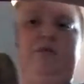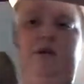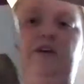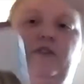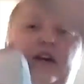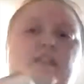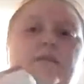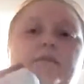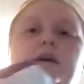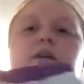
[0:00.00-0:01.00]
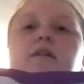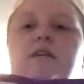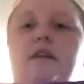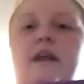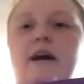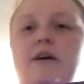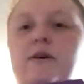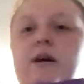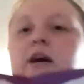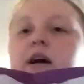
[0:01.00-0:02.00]
is what I feed them.
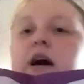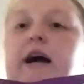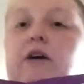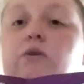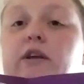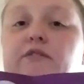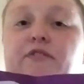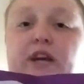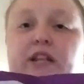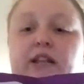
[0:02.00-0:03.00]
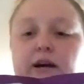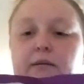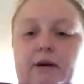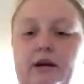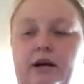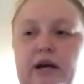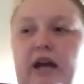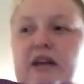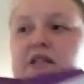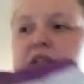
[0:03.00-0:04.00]
Now, I only feed them
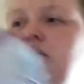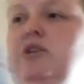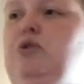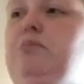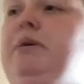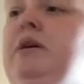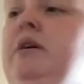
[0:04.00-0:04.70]
a scoop.